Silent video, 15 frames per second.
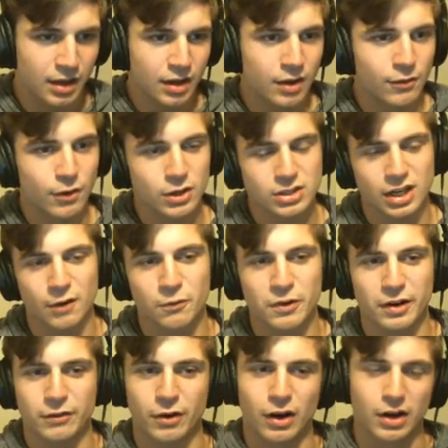First off, we
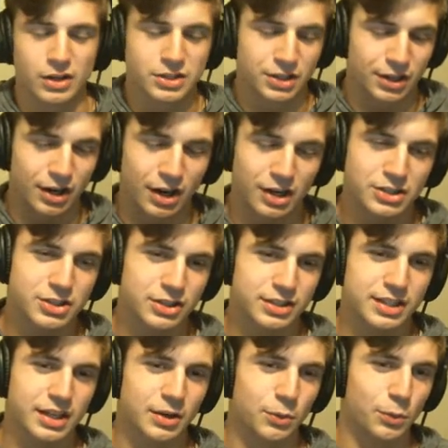have Archer. Archer
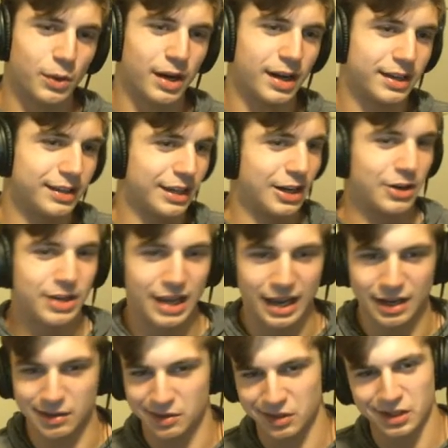tier 1, yeah, okay,